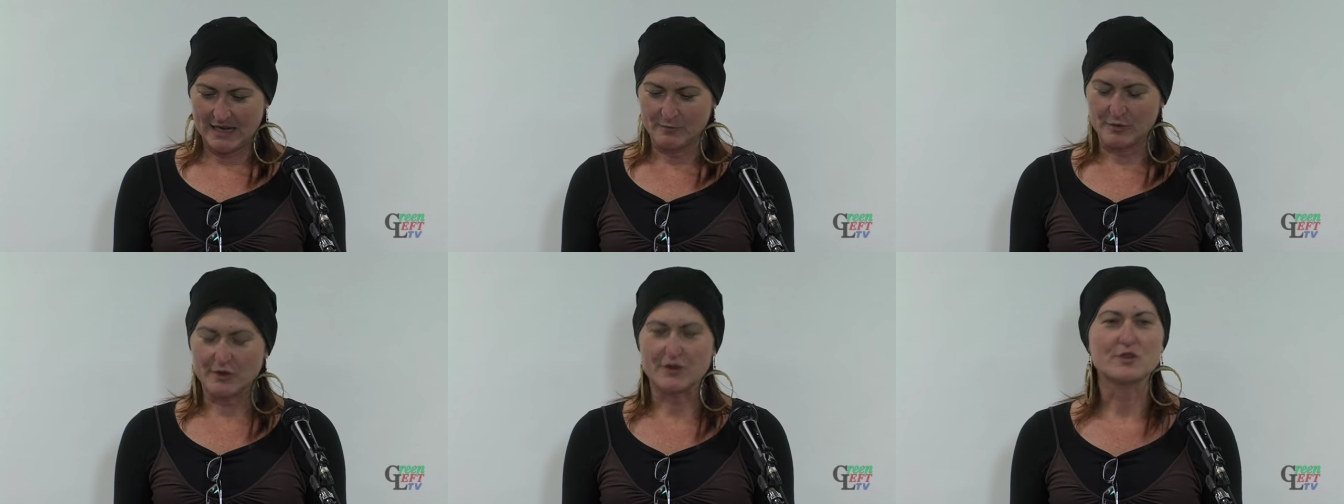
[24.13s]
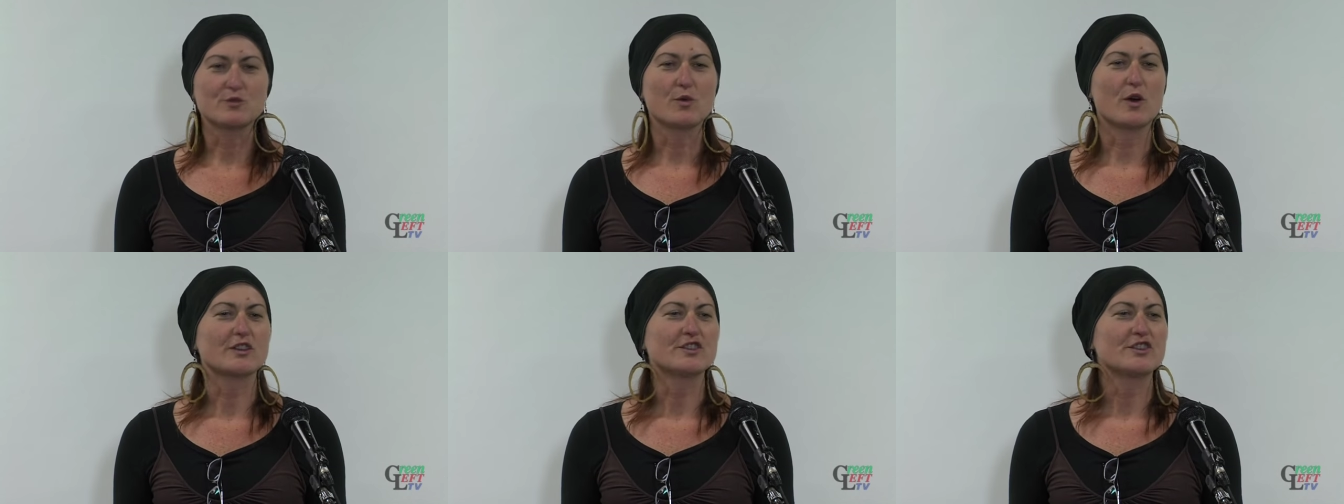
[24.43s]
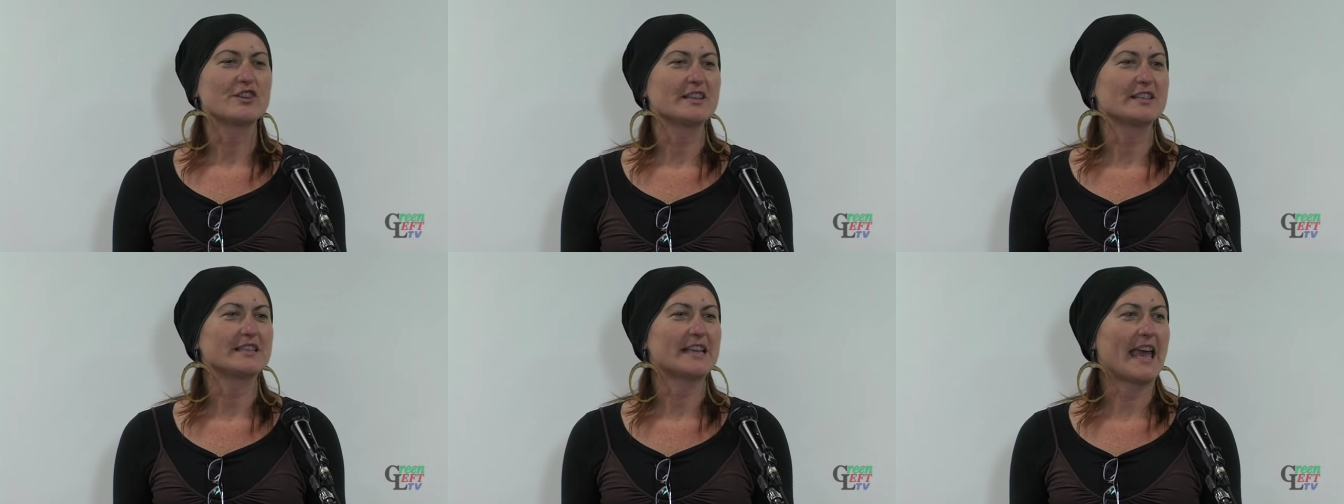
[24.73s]
because what
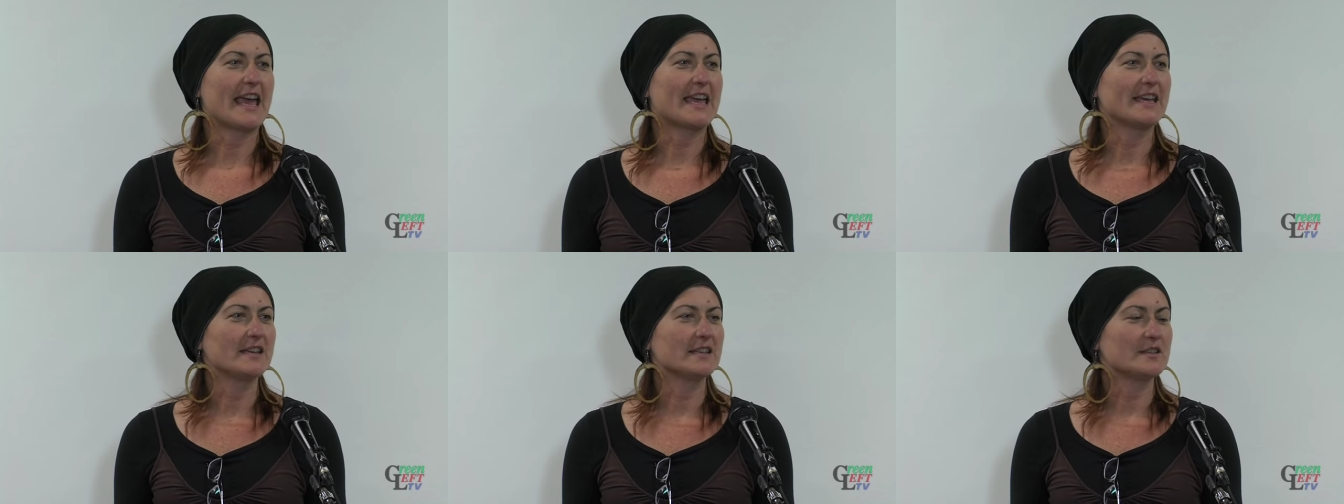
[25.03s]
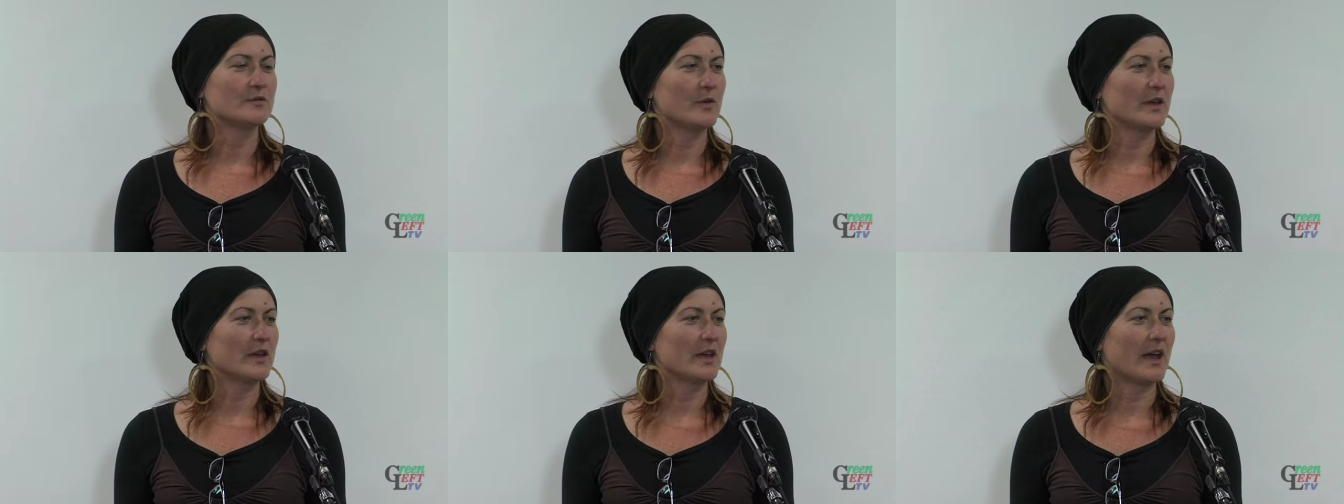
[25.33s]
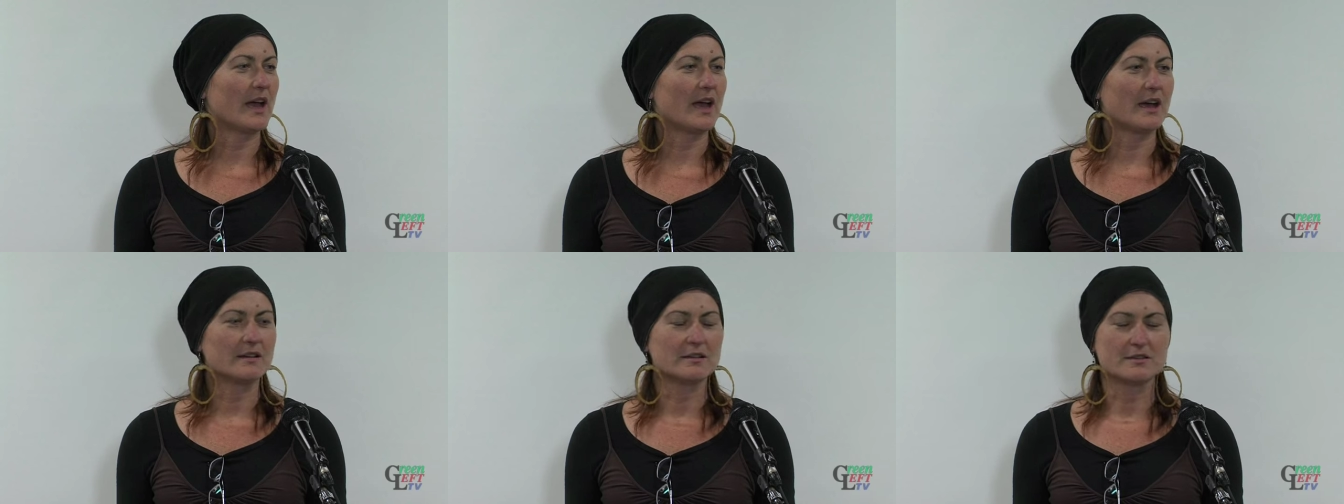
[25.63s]
she's saying is we
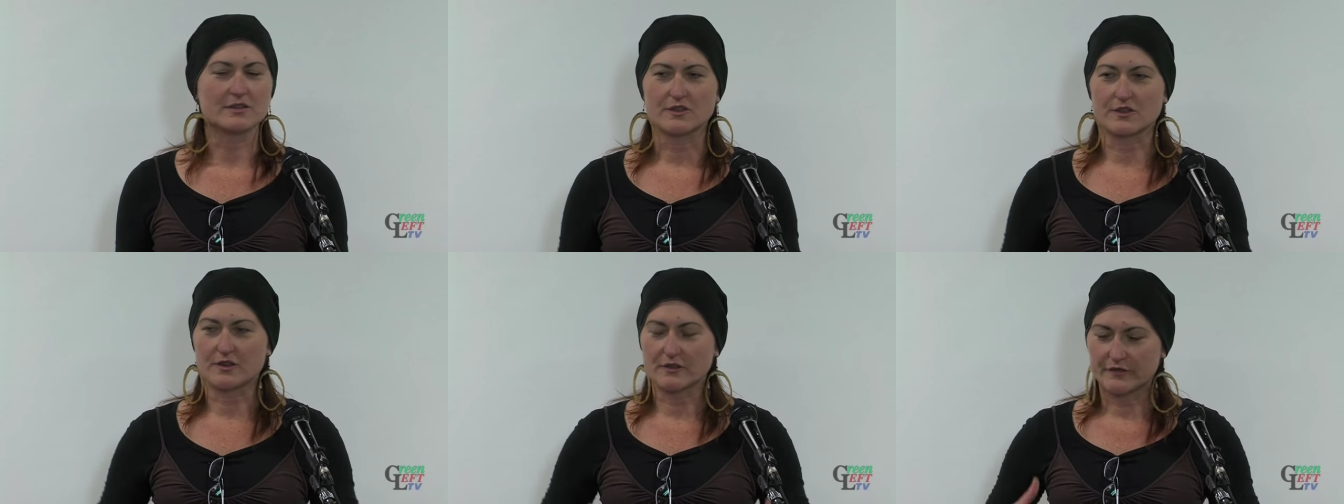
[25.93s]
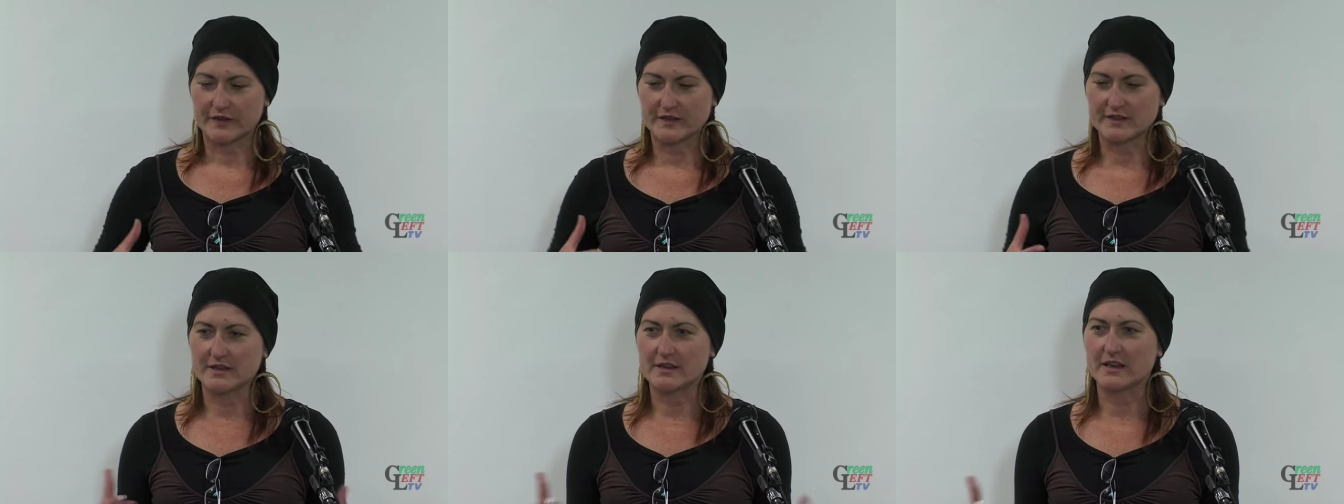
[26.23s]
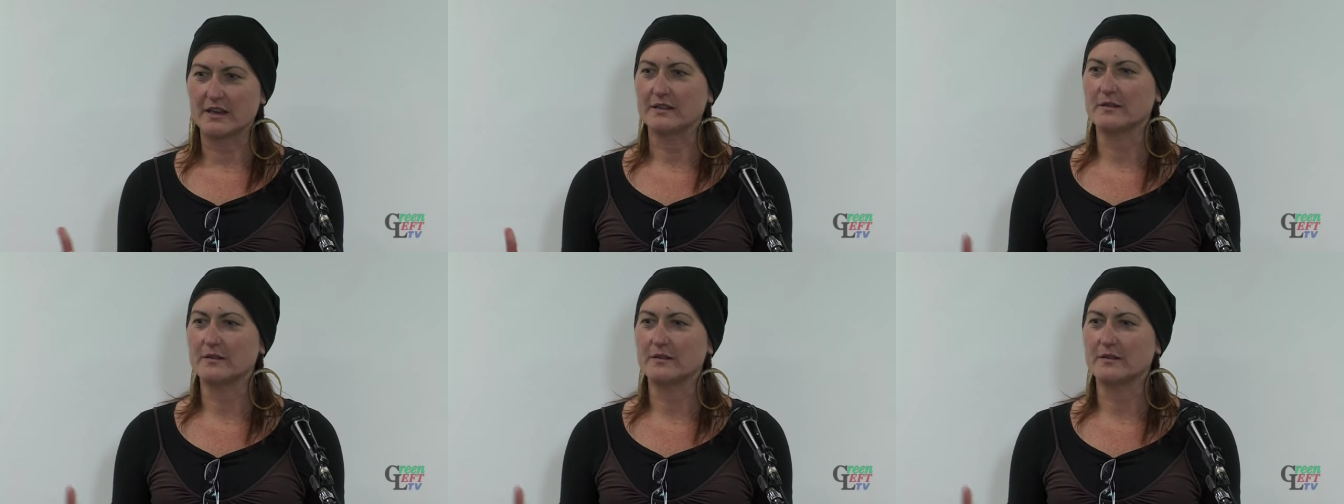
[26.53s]
are sort of in a,